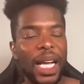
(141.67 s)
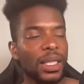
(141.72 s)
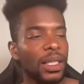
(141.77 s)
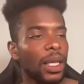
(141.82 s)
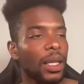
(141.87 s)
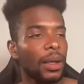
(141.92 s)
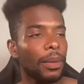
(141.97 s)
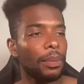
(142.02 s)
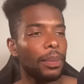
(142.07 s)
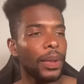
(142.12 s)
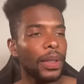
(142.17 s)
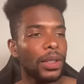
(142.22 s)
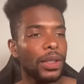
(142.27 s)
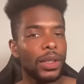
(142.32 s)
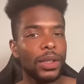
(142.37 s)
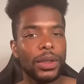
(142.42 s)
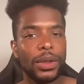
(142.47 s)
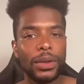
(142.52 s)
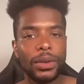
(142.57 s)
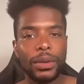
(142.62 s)
I take a
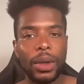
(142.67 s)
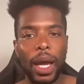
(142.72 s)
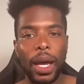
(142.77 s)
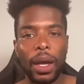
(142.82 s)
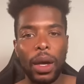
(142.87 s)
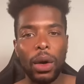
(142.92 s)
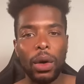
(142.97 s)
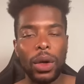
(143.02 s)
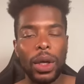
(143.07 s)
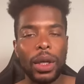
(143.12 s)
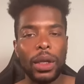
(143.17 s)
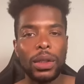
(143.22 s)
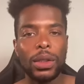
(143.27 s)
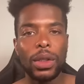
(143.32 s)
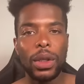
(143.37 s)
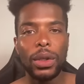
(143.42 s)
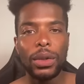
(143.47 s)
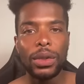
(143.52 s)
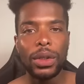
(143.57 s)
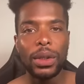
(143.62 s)
picture. I go get
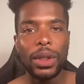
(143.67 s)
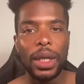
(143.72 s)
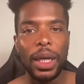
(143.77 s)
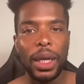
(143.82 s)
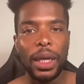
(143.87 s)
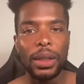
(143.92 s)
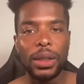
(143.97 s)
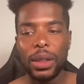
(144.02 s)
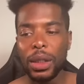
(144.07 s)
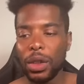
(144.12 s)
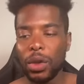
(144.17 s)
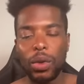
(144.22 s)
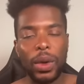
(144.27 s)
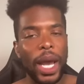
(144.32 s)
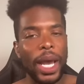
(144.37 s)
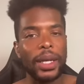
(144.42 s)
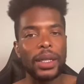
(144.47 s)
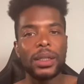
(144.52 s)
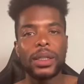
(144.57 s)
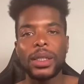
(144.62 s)
exclusive content.
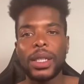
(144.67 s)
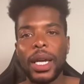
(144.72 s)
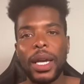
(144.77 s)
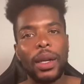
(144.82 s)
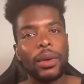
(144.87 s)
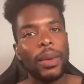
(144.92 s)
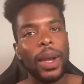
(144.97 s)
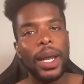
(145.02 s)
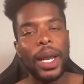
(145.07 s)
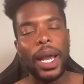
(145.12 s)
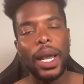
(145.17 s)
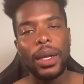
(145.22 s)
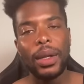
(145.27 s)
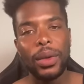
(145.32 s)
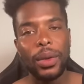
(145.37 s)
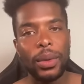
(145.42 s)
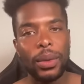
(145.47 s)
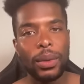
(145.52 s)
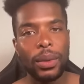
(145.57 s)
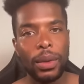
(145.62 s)
You got the same right
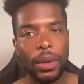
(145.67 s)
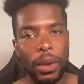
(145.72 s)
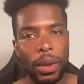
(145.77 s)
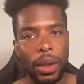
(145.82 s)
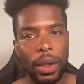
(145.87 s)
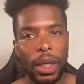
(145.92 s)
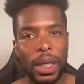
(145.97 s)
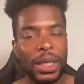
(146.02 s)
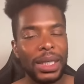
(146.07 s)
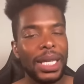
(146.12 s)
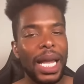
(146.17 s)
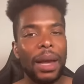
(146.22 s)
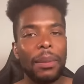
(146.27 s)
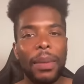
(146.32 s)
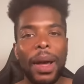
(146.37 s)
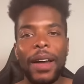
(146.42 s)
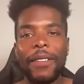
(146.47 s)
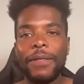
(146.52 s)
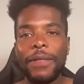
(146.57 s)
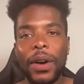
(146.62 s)
I do. It's
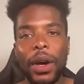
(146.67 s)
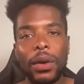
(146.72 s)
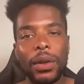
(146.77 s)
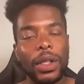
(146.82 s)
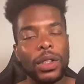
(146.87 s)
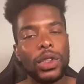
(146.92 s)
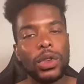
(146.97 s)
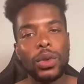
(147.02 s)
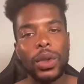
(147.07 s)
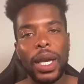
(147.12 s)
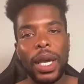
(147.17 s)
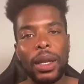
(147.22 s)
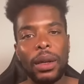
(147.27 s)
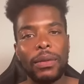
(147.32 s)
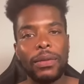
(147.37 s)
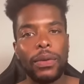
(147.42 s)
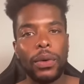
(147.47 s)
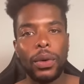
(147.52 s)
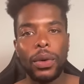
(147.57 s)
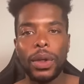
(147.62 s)
not my fault that you
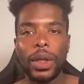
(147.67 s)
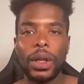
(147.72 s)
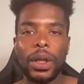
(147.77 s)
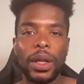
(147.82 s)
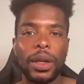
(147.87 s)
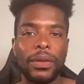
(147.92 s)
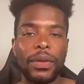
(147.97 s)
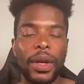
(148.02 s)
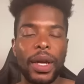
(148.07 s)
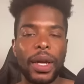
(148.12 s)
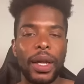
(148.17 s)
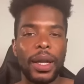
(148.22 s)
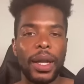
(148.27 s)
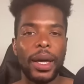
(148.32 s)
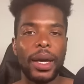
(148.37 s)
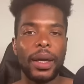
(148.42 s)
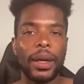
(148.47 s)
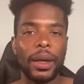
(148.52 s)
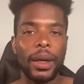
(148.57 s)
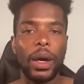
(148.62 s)
can't afford to live in
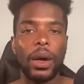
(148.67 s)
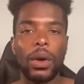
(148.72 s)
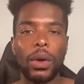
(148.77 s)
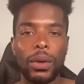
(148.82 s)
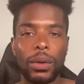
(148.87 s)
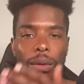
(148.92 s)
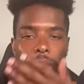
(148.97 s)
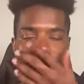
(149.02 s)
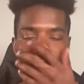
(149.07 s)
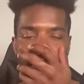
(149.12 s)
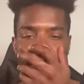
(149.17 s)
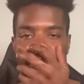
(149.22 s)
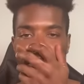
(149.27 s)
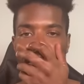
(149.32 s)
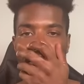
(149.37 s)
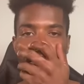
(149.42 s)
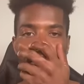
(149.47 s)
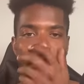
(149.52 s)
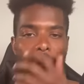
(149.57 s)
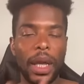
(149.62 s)
L A. Oh,
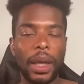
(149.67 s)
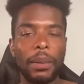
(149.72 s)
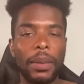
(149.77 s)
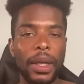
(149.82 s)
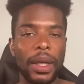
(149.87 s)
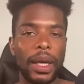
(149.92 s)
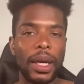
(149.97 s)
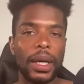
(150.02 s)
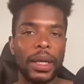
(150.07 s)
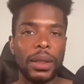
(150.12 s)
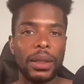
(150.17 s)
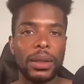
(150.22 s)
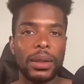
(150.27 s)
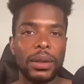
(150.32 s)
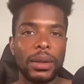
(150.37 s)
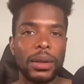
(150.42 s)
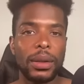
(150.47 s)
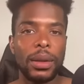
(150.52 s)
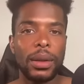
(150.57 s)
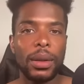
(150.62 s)
let me
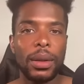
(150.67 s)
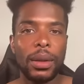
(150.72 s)
guess.